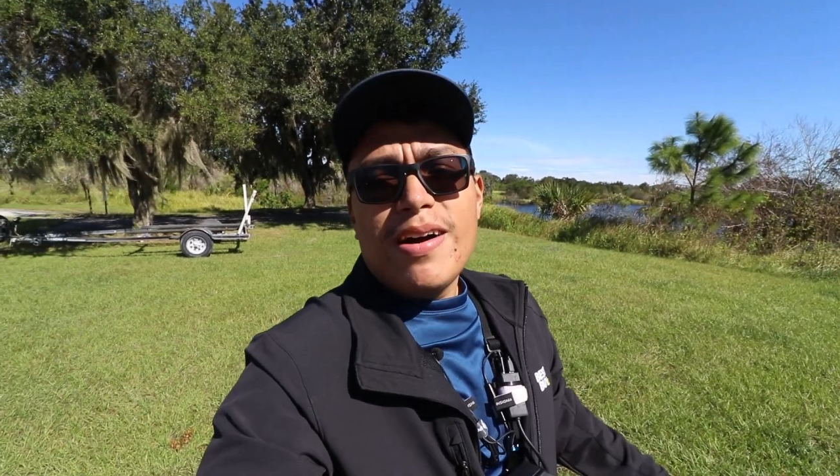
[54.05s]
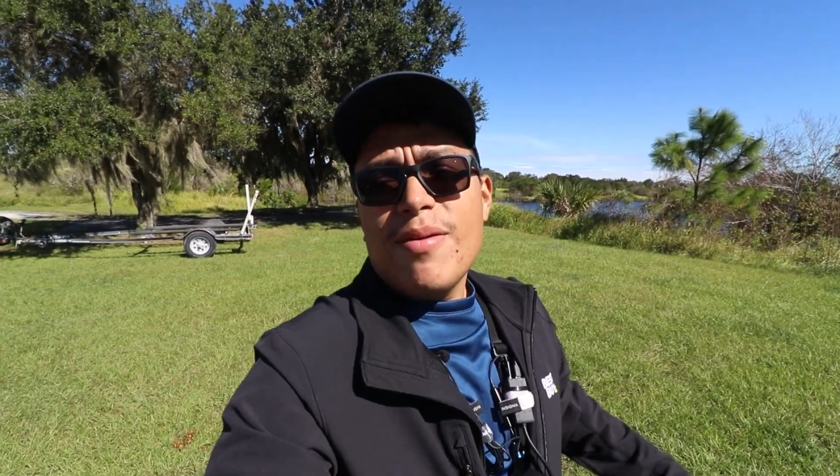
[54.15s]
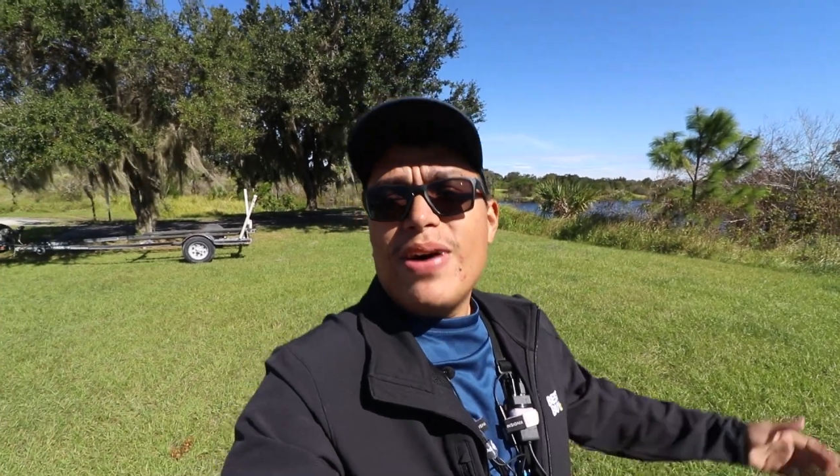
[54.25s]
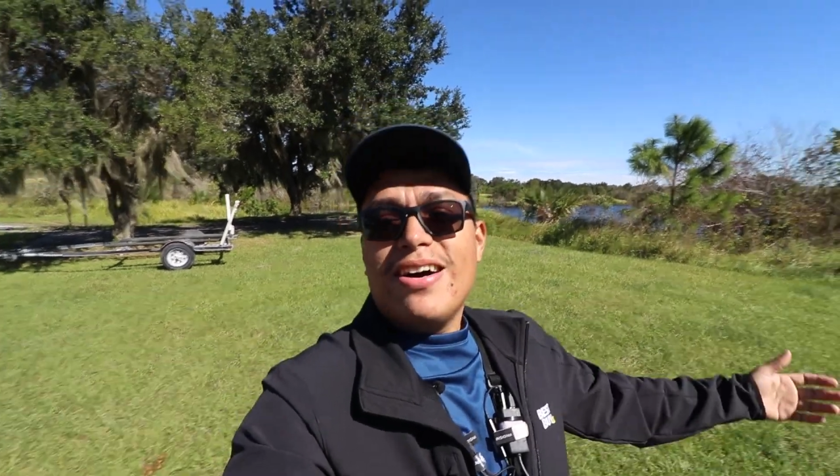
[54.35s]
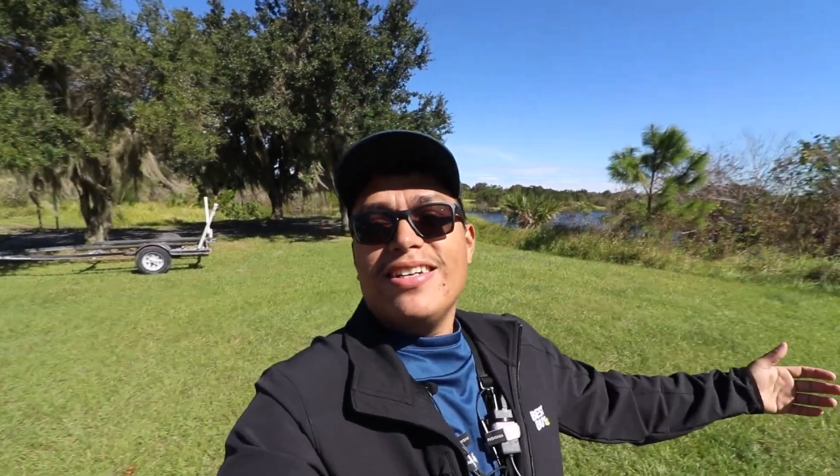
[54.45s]

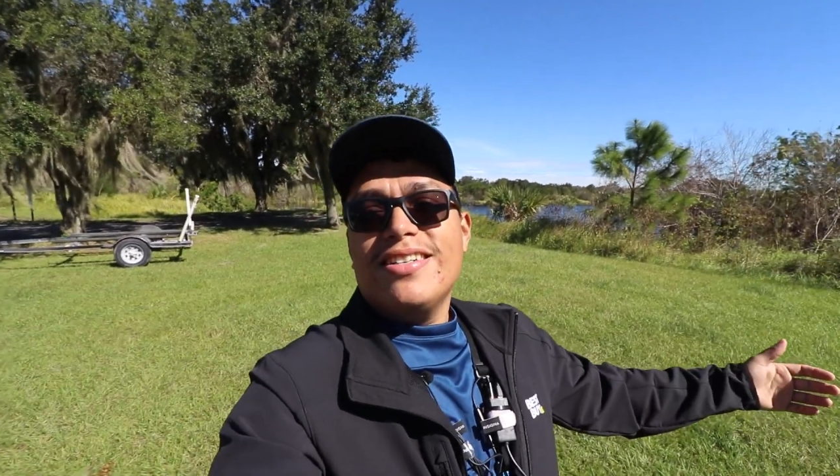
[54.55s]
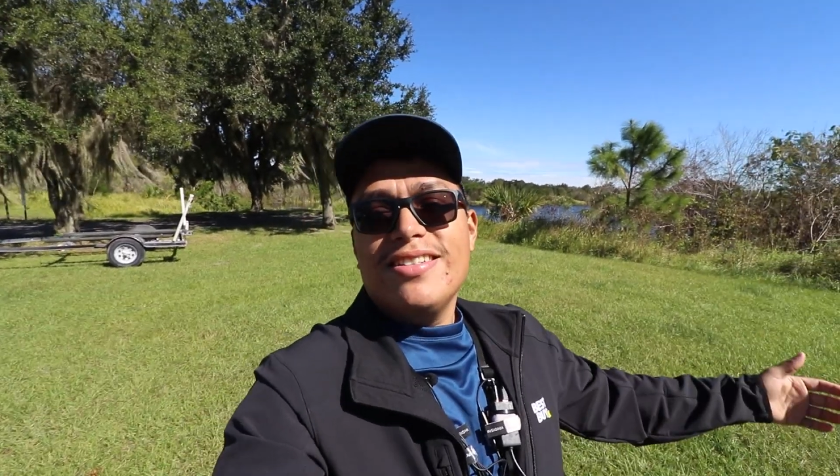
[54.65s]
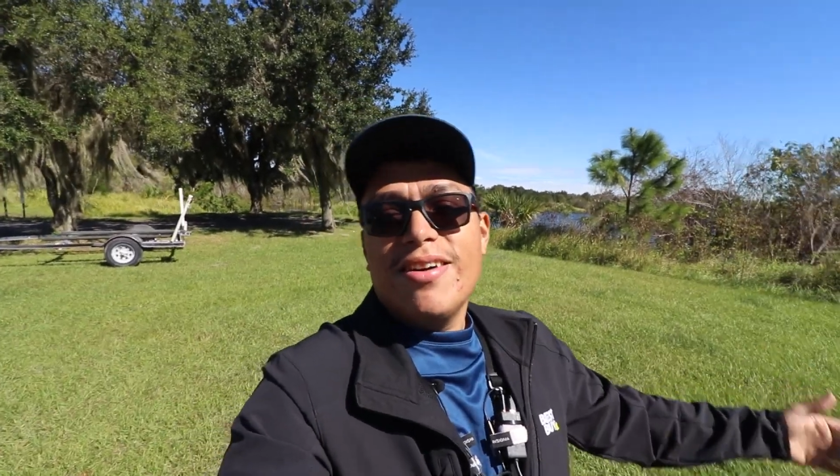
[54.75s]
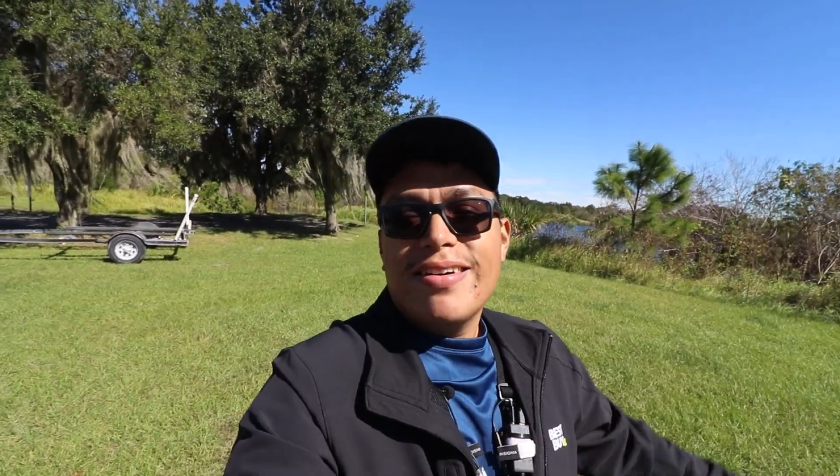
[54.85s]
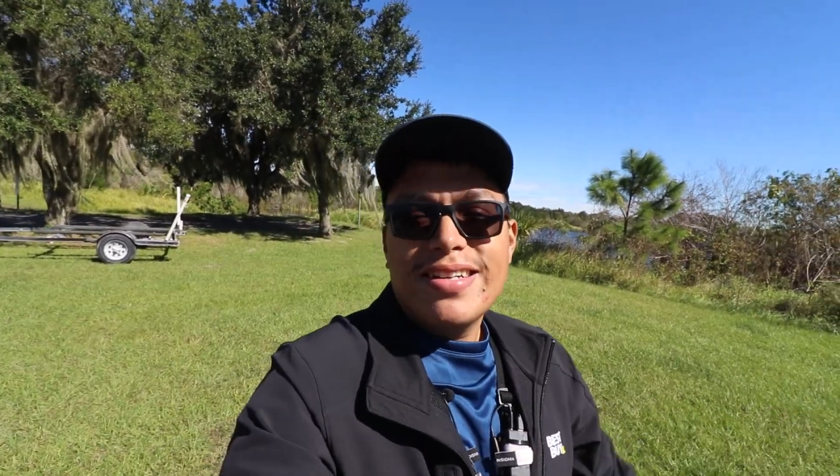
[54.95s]
I'm out here.
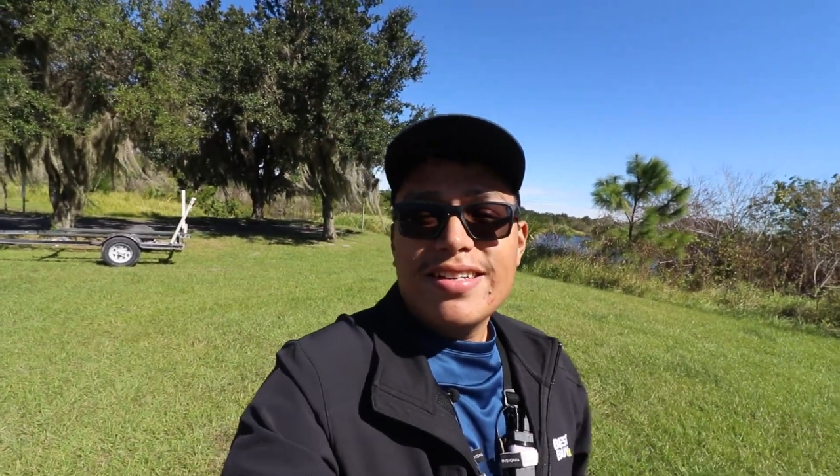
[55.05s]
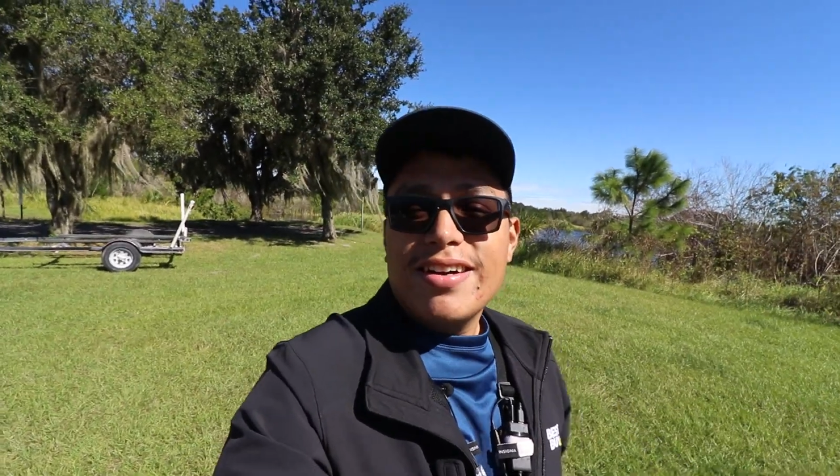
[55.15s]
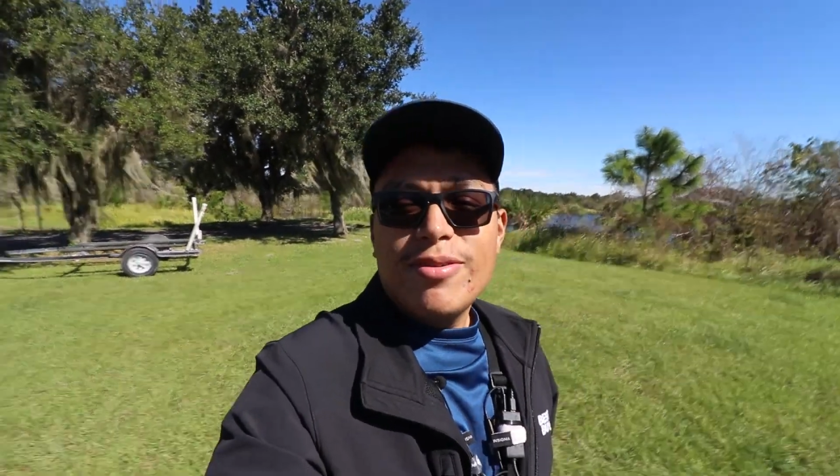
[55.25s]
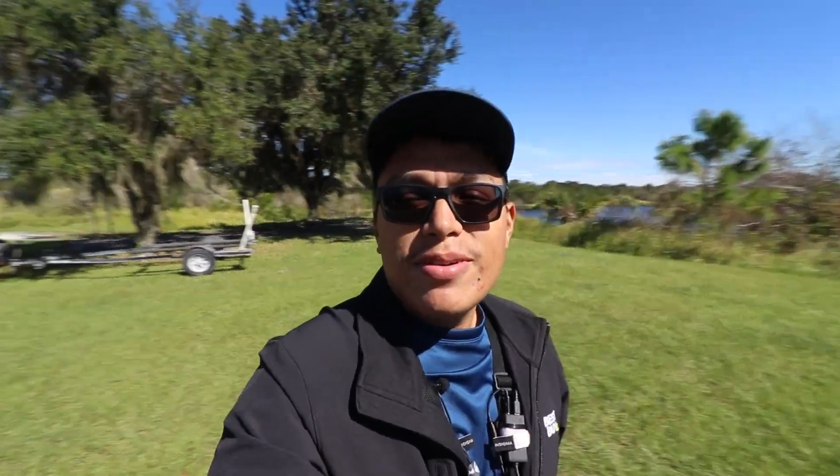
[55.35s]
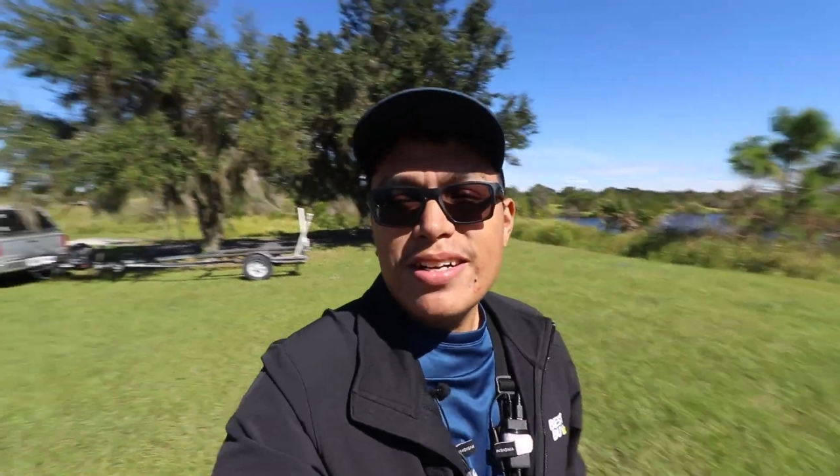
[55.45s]
You already
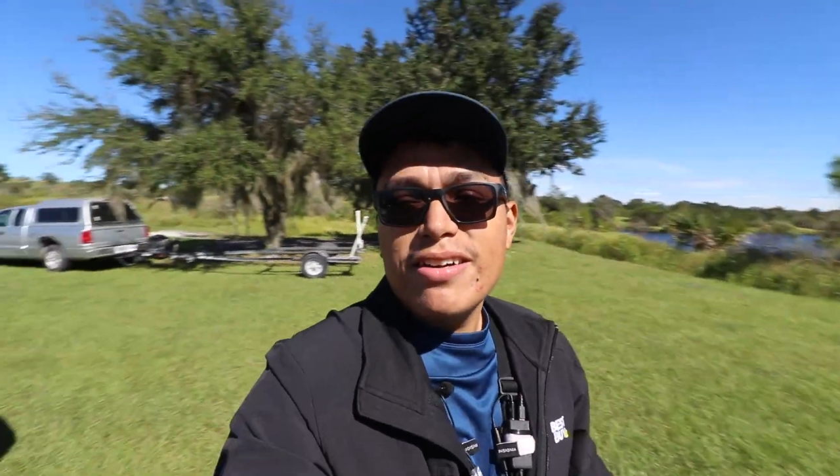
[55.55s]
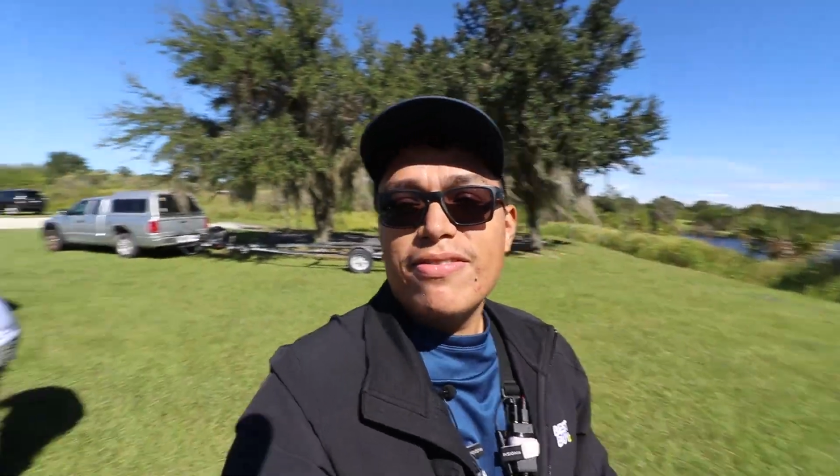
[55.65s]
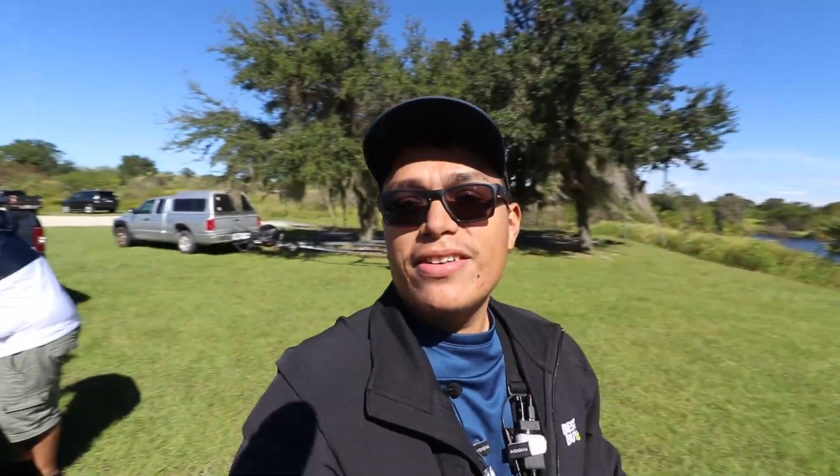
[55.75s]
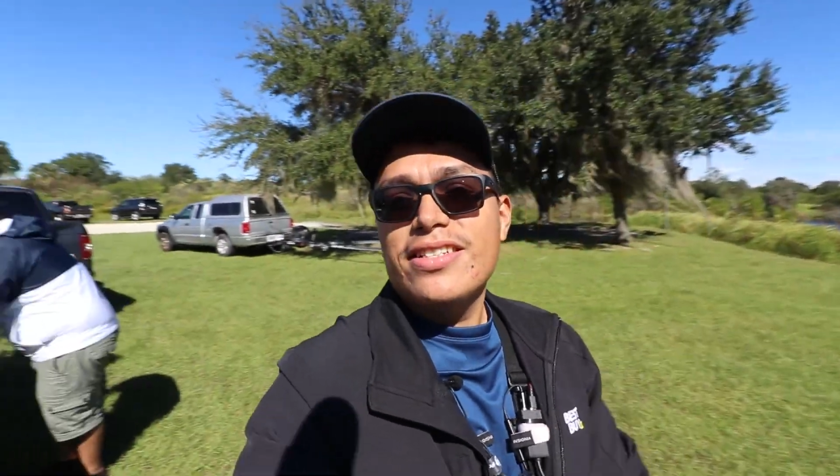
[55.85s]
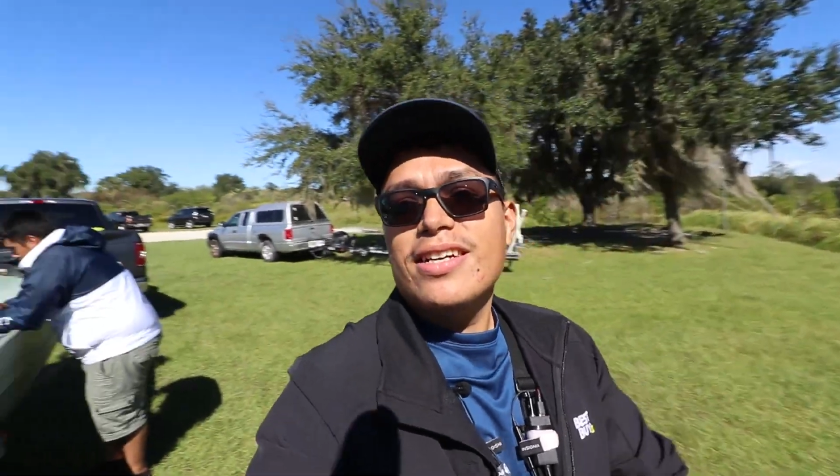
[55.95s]
know we're here
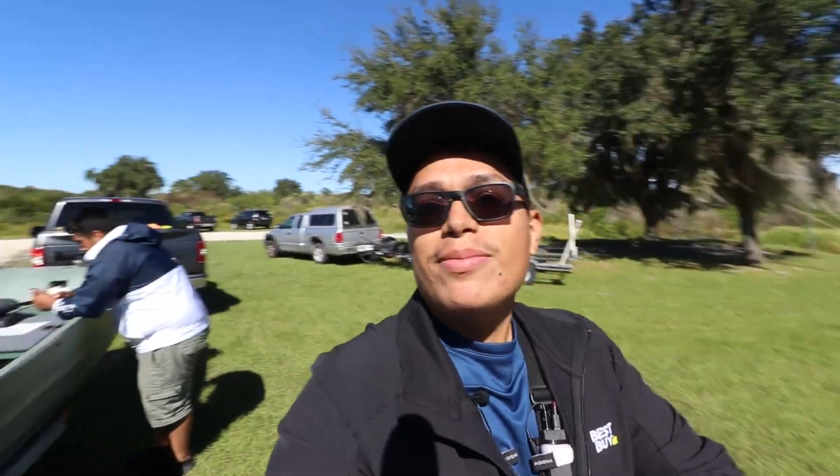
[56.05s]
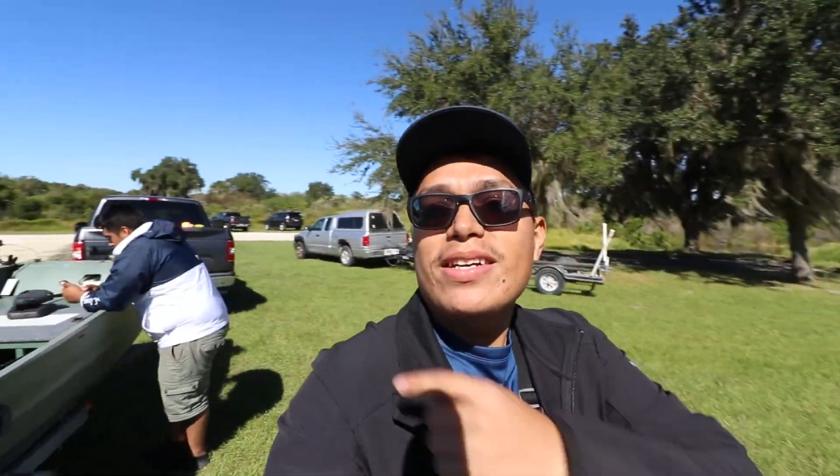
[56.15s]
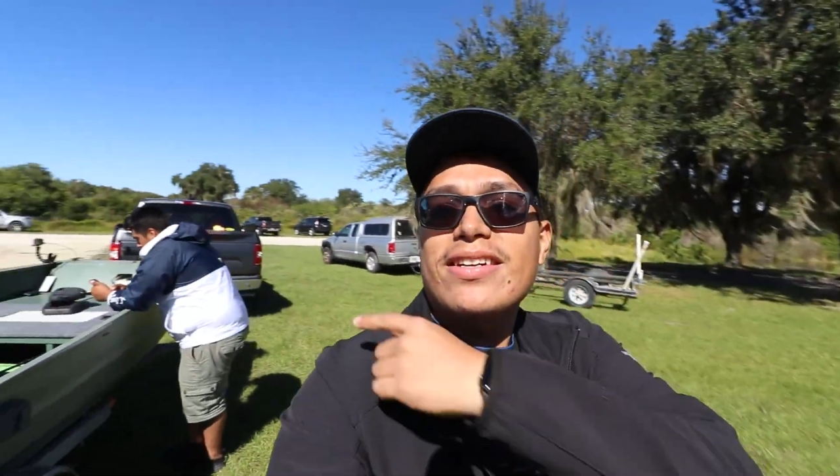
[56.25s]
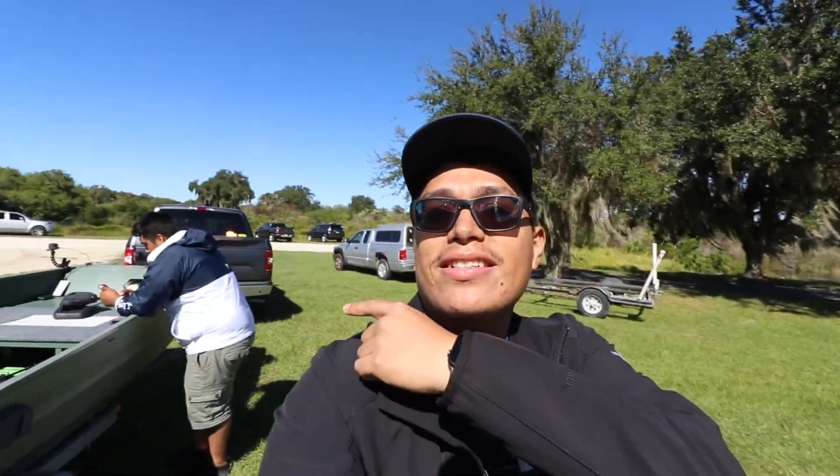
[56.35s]
fishing. I'm here.